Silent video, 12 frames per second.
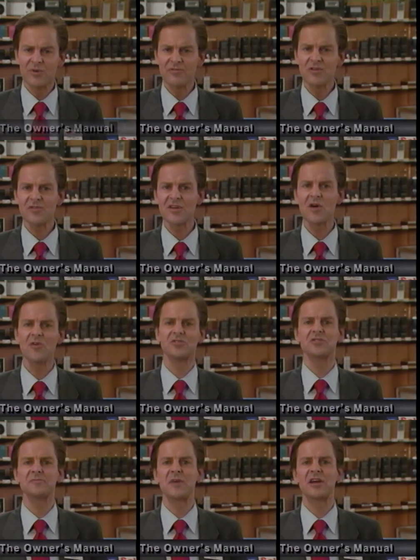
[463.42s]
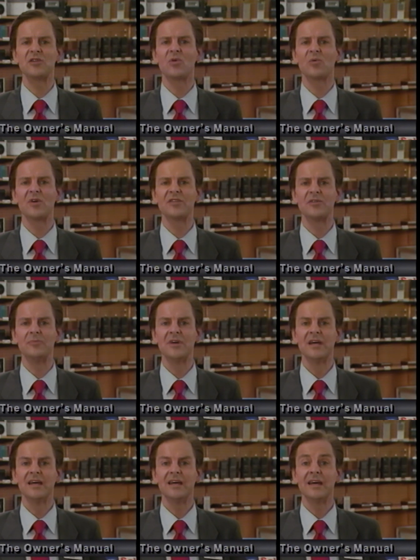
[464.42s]
Review the owner's manual with them
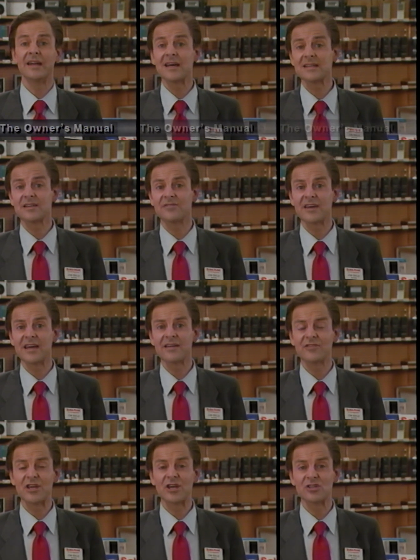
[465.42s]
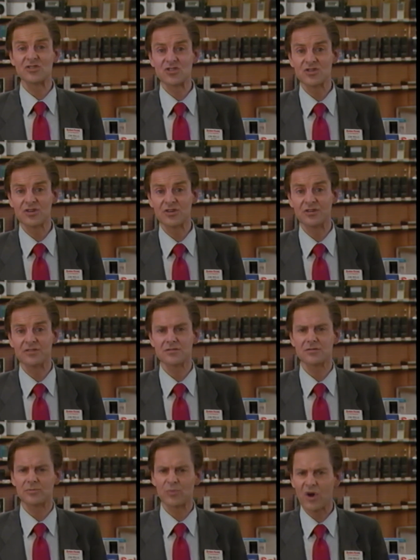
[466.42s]
and ask if they have any
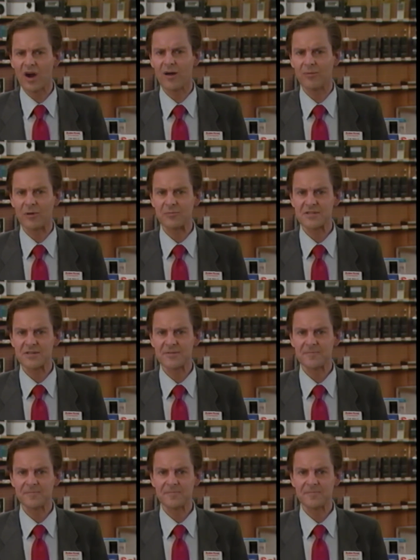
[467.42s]
concerns or problems.